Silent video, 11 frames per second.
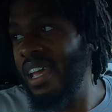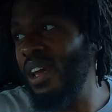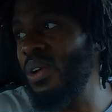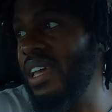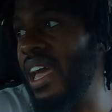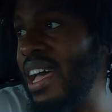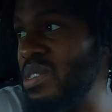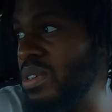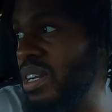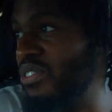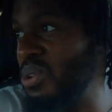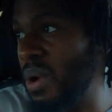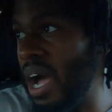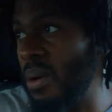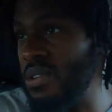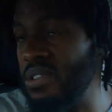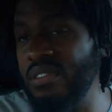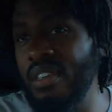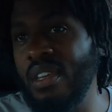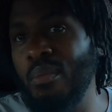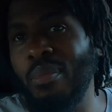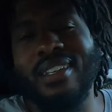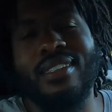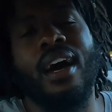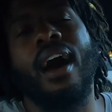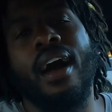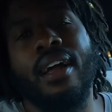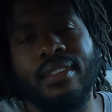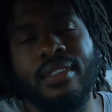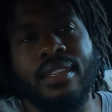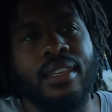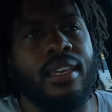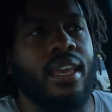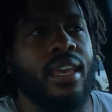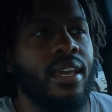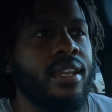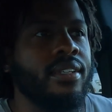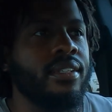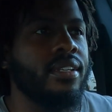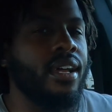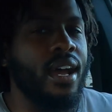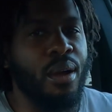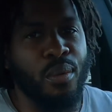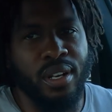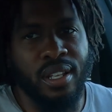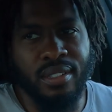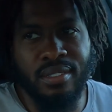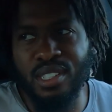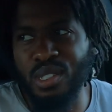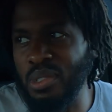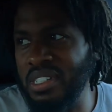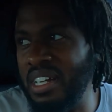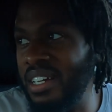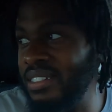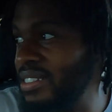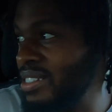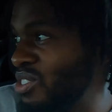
It only has been a few hours, but it's hot and I want to just be done.